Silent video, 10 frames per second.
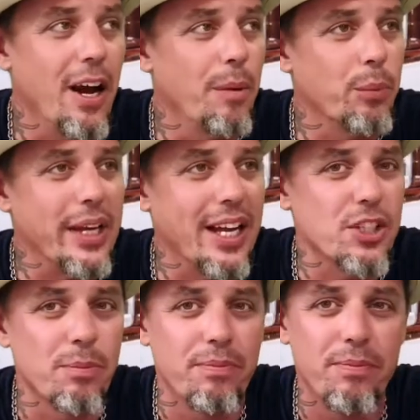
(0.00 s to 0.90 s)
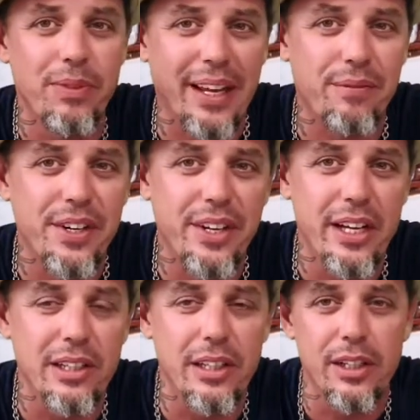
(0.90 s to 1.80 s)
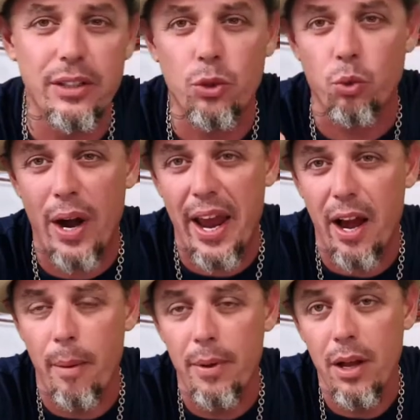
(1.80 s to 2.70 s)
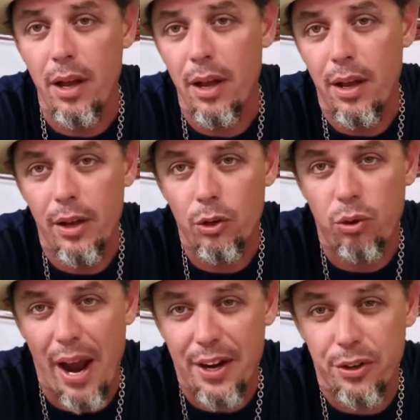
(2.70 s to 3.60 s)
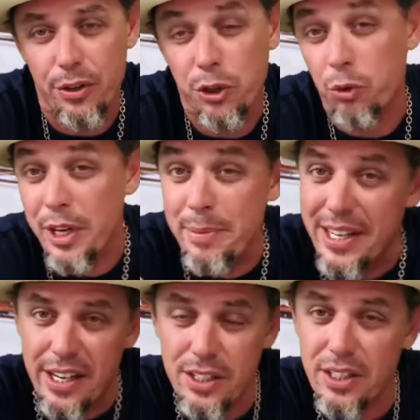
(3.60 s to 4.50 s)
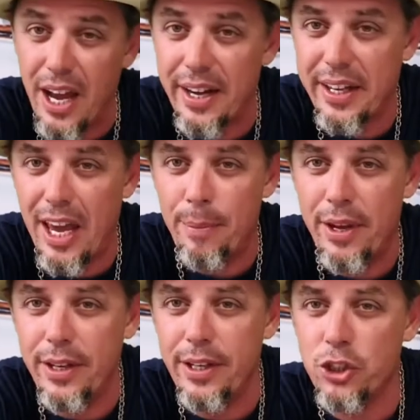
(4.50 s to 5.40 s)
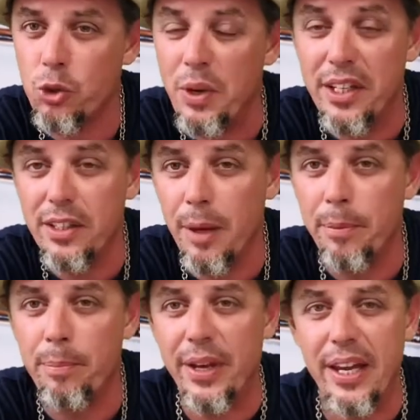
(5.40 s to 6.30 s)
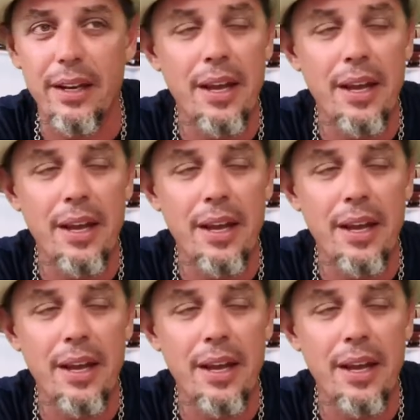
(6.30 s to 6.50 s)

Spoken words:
We got some like vanilla, graham, cracker creaminess kind of came in. It sweetened up a bit.